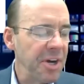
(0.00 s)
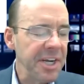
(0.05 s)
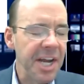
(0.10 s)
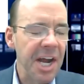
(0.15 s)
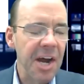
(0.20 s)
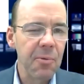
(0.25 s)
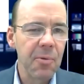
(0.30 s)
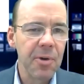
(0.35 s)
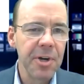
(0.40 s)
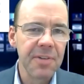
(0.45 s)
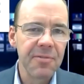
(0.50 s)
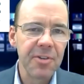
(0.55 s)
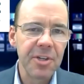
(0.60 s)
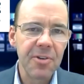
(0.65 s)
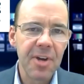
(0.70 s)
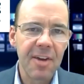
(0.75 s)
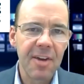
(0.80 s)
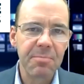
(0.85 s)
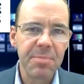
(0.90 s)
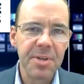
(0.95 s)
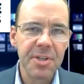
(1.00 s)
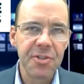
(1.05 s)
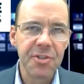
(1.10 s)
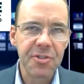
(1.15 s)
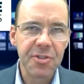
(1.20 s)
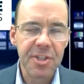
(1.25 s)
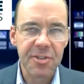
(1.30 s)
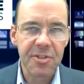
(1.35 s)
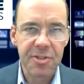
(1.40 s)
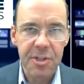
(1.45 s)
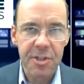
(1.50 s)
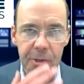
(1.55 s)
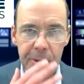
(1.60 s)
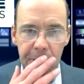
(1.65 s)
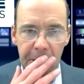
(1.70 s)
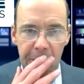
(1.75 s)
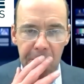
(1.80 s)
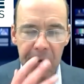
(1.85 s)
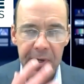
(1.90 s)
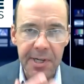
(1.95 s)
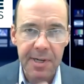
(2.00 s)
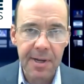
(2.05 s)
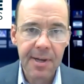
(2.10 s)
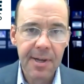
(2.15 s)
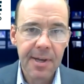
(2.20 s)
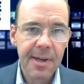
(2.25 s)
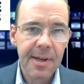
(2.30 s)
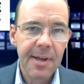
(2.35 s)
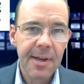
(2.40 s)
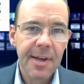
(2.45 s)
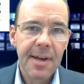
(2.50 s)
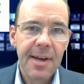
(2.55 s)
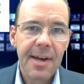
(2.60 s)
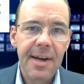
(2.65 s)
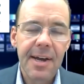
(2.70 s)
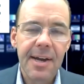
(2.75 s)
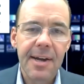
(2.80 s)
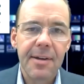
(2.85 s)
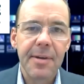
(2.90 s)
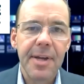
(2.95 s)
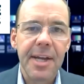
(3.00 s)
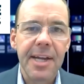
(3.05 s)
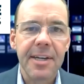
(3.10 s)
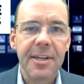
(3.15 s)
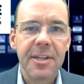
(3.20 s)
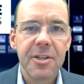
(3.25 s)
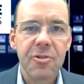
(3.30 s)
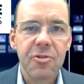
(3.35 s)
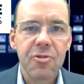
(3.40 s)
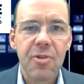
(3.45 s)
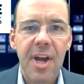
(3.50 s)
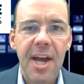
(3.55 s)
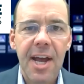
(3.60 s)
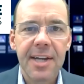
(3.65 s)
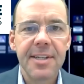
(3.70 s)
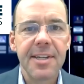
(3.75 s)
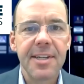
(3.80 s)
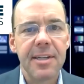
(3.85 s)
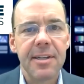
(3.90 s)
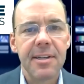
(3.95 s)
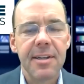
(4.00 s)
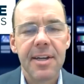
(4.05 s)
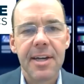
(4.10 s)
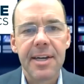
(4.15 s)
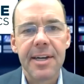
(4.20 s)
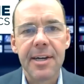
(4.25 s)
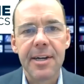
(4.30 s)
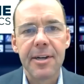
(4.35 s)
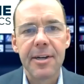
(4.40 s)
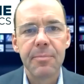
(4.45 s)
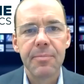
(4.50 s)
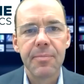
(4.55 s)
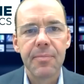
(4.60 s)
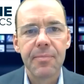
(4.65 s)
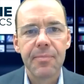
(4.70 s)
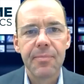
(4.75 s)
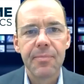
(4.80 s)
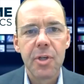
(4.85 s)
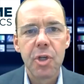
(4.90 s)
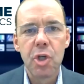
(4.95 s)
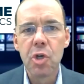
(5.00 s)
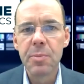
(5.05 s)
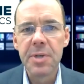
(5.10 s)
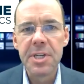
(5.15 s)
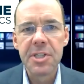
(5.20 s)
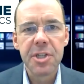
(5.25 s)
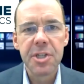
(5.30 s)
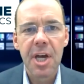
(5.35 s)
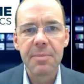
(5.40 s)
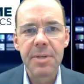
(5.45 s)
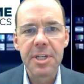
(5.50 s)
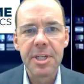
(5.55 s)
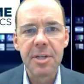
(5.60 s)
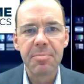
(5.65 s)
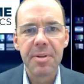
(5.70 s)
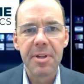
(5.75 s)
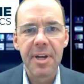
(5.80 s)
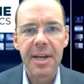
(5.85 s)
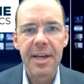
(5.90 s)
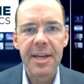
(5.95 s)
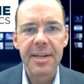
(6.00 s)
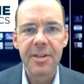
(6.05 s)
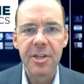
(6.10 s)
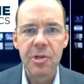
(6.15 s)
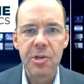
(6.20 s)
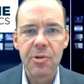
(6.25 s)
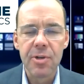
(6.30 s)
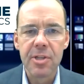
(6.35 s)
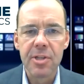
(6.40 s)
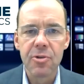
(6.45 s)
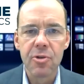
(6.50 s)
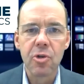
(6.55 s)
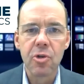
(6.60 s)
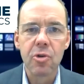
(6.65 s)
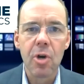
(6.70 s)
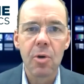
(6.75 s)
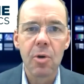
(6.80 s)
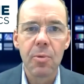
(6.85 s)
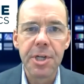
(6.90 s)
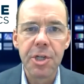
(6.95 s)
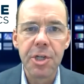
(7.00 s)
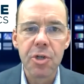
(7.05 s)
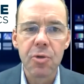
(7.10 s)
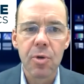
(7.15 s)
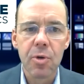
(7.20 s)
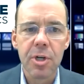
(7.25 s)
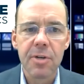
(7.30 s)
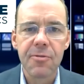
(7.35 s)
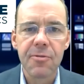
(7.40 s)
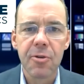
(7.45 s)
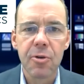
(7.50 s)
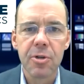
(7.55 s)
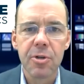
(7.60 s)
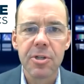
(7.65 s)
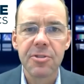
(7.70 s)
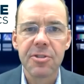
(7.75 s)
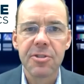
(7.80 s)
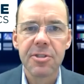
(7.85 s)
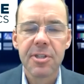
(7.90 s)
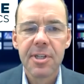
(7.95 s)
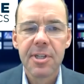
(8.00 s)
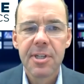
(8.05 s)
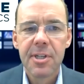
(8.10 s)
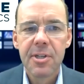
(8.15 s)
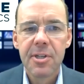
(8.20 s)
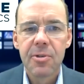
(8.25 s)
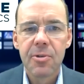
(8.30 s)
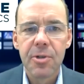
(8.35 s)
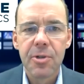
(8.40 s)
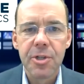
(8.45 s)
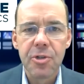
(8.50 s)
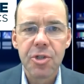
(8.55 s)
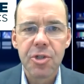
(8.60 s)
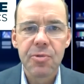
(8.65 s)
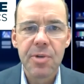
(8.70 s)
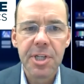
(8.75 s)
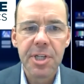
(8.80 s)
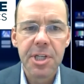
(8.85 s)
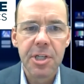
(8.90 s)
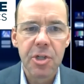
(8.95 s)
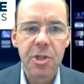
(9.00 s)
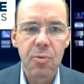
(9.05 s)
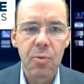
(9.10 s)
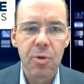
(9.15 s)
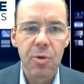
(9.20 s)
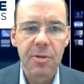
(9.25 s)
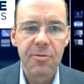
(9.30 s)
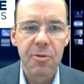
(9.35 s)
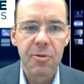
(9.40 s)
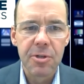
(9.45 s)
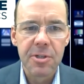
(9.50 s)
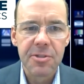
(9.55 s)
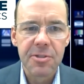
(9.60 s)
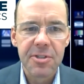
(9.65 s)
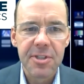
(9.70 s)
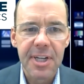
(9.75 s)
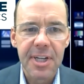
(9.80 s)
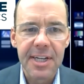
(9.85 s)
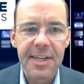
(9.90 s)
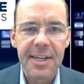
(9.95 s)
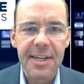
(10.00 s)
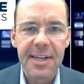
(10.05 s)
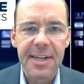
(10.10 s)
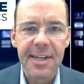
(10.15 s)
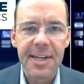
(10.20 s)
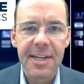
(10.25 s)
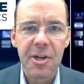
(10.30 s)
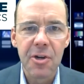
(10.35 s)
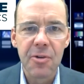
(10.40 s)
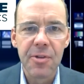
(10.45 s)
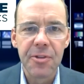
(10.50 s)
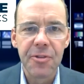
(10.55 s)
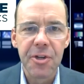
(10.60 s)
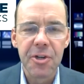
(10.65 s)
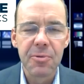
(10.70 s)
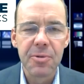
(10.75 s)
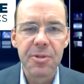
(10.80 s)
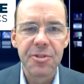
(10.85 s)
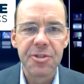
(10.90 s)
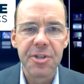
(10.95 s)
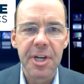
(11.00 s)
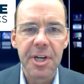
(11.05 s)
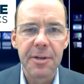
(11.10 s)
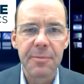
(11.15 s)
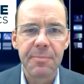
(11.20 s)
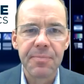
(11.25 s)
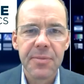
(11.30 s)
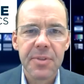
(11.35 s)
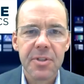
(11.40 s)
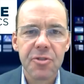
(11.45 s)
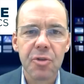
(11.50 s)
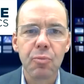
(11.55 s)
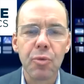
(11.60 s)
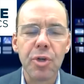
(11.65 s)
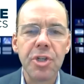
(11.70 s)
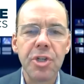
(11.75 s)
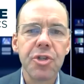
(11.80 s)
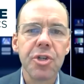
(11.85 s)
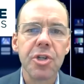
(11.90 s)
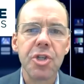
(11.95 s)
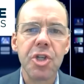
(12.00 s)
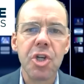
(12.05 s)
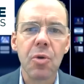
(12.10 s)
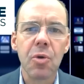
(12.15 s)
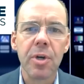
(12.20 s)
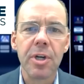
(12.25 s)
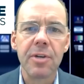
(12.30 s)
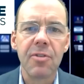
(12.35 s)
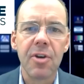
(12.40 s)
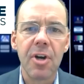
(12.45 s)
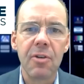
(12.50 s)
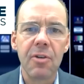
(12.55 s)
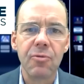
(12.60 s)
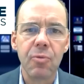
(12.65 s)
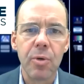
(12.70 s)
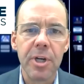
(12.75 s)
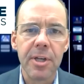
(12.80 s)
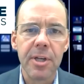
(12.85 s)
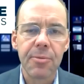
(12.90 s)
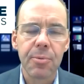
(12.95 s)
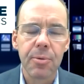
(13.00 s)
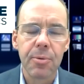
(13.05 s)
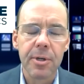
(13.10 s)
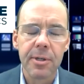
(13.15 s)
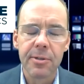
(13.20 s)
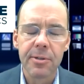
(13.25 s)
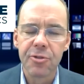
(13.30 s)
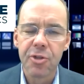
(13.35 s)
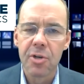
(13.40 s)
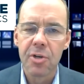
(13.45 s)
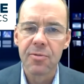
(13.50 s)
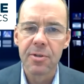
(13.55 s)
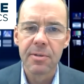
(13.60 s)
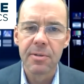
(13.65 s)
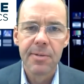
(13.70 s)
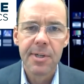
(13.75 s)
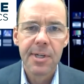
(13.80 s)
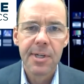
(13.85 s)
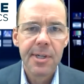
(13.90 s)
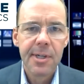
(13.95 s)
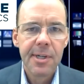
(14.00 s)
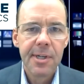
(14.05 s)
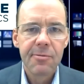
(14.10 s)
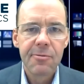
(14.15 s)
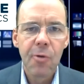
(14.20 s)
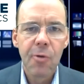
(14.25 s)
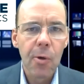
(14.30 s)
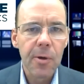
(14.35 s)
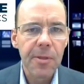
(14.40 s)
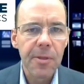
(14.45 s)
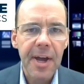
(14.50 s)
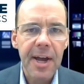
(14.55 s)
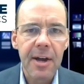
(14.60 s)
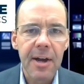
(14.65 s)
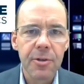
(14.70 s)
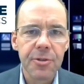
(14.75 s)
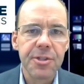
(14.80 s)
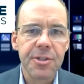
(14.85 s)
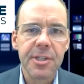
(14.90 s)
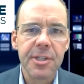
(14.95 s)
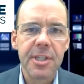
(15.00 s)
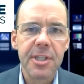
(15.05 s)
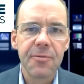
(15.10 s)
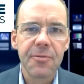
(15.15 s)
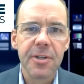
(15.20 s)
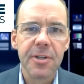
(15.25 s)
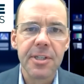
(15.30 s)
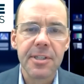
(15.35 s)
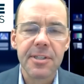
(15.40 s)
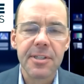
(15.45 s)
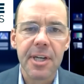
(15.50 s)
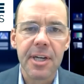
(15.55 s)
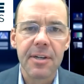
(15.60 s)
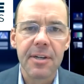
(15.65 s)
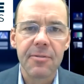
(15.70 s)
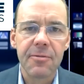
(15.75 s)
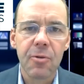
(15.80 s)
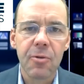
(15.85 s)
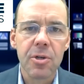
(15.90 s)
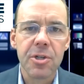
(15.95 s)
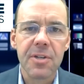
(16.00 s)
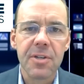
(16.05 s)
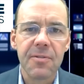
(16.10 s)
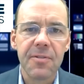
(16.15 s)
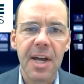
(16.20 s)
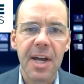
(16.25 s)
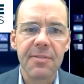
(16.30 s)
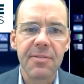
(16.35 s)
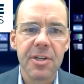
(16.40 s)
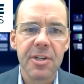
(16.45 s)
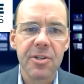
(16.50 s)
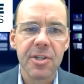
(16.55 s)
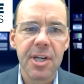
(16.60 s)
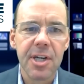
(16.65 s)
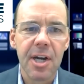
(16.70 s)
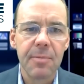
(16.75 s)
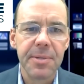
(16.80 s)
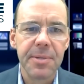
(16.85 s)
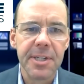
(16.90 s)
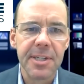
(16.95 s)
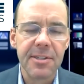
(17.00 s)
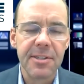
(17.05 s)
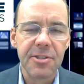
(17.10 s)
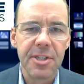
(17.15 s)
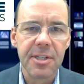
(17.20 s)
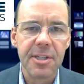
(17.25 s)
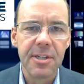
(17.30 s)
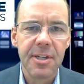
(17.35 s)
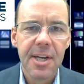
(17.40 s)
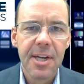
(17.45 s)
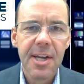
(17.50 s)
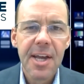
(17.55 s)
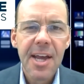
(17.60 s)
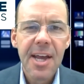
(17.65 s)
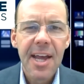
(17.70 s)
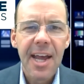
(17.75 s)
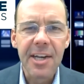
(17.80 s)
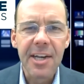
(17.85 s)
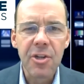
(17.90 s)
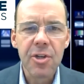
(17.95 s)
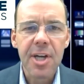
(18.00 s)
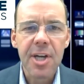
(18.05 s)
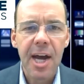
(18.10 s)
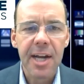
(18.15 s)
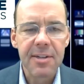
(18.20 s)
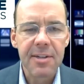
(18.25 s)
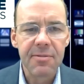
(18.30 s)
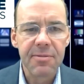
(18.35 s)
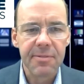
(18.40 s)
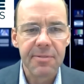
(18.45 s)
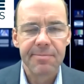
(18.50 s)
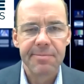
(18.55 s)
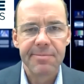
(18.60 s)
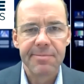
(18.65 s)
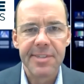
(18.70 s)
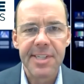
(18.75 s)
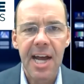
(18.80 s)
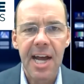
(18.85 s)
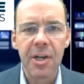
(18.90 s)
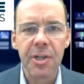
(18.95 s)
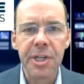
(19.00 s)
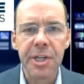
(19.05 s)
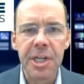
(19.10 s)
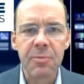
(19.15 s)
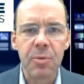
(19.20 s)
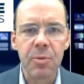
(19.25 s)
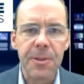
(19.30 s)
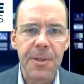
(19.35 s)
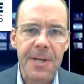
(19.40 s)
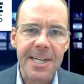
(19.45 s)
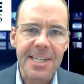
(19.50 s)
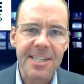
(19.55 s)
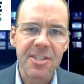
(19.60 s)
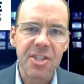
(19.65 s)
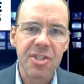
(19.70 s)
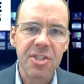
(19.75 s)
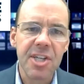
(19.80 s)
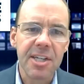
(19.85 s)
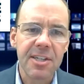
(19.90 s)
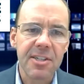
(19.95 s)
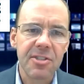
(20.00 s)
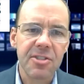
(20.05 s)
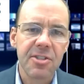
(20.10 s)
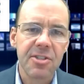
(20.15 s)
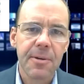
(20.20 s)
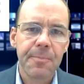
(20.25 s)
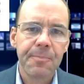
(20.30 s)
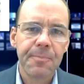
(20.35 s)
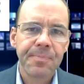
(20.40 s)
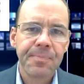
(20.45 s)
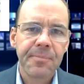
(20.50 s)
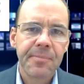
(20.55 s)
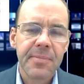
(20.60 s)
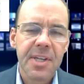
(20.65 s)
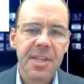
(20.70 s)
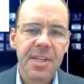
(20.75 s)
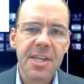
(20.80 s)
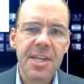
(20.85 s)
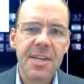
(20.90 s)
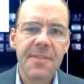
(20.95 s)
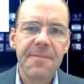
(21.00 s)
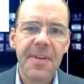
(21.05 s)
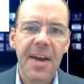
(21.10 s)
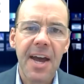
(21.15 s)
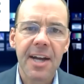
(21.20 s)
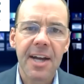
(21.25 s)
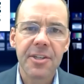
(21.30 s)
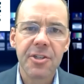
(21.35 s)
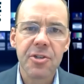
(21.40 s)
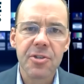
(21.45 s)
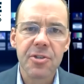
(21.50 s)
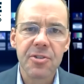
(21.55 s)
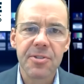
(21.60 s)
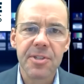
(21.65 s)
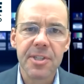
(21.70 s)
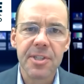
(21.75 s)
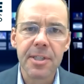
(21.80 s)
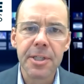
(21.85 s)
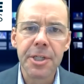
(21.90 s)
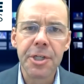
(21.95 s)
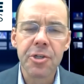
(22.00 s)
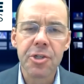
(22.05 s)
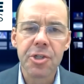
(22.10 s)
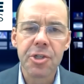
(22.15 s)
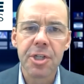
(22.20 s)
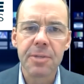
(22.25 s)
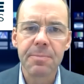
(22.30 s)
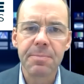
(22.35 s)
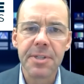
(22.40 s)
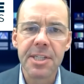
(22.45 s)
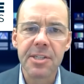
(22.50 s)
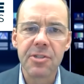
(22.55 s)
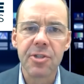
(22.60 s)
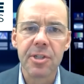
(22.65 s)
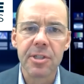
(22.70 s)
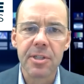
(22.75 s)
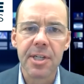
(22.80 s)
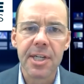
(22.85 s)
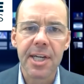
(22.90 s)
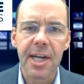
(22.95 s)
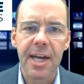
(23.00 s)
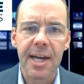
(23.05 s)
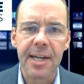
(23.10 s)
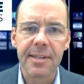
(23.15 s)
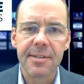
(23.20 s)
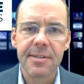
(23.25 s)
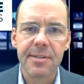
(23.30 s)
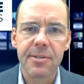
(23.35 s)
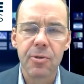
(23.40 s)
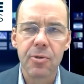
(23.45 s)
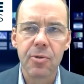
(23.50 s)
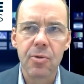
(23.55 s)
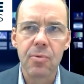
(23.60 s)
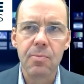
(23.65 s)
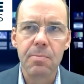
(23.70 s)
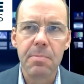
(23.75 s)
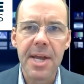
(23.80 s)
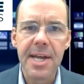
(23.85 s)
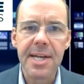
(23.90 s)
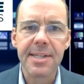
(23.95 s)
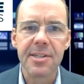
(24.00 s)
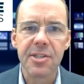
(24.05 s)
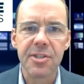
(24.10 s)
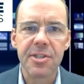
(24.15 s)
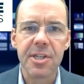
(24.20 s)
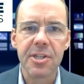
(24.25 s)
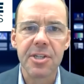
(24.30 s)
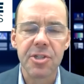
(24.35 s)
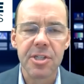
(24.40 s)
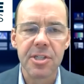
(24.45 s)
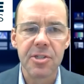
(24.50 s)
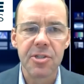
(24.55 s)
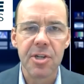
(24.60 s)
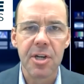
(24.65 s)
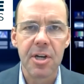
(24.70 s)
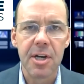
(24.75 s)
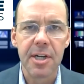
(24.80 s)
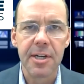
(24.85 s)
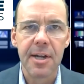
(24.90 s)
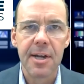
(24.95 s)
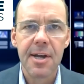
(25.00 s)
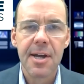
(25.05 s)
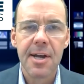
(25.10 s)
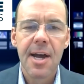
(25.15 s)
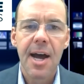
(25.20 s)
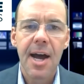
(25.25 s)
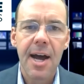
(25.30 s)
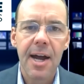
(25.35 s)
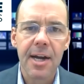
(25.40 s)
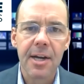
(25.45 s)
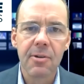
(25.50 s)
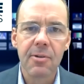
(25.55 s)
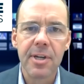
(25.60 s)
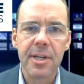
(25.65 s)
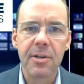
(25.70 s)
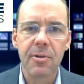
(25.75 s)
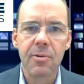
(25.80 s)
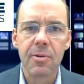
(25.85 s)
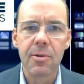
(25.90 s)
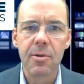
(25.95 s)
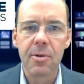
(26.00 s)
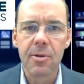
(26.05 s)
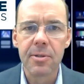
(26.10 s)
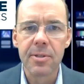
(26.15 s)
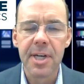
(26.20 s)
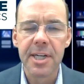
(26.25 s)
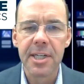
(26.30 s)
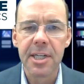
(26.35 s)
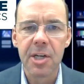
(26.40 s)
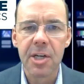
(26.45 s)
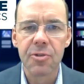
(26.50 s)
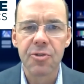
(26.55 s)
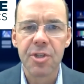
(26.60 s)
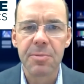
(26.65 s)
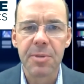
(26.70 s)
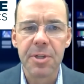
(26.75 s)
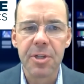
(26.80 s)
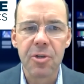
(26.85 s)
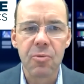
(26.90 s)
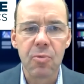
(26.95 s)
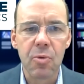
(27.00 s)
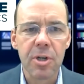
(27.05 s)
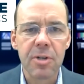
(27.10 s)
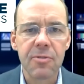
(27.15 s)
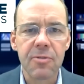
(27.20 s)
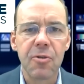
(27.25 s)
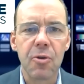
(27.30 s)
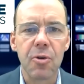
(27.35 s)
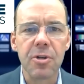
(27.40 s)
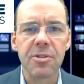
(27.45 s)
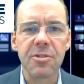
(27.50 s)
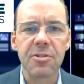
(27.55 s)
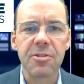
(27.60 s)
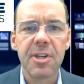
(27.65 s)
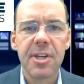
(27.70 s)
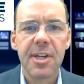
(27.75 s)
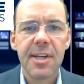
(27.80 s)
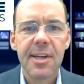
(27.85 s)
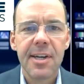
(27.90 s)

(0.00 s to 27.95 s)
Now, whenever you have businesses that are growing and contracting, humans come into play, and you're either growing your workforce or you're shrinking your workforce. And I know that there was some research you were involved with where it was over 4,000 different Fortune 500 companies. And you kind of dialed in with like 6 key factors that leadership needs to look at to make decisions on hiring or letting go some of their workforce.